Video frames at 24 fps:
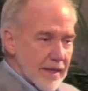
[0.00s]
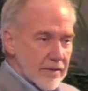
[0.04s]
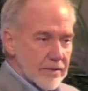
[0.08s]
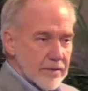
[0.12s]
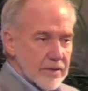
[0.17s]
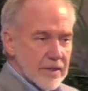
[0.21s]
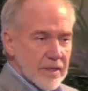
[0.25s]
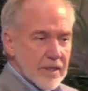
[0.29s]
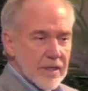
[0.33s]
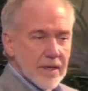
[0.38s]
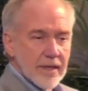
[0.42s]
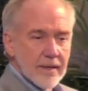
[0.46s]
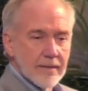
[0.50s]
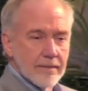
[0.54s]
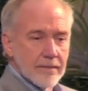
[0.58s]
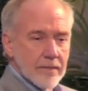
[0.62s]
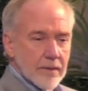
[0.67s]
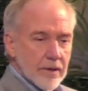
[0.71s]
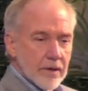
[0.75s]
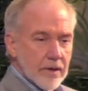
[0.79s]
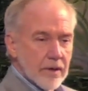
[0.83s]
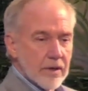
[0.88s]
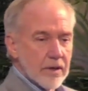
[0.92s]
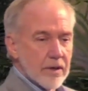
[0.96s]
else can
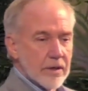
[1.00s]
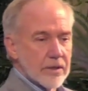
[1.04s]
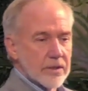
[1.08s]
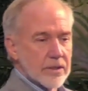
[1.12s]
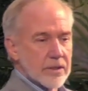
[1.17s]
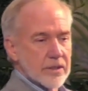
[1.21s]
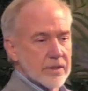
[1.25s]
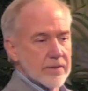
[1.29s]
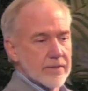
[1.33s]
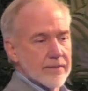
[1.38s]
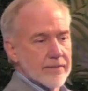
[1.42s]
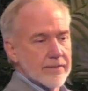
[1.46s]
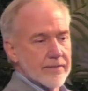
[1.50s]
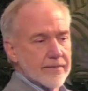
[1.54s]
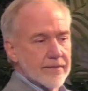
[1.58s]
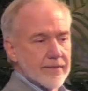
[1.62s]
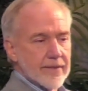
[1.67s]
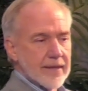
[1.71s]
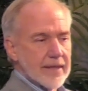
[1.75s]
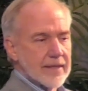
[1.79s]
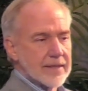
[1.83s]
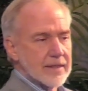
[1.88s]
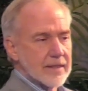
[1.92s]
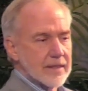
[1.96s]
emerge
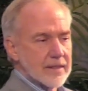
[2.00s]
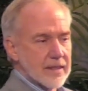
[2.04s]
is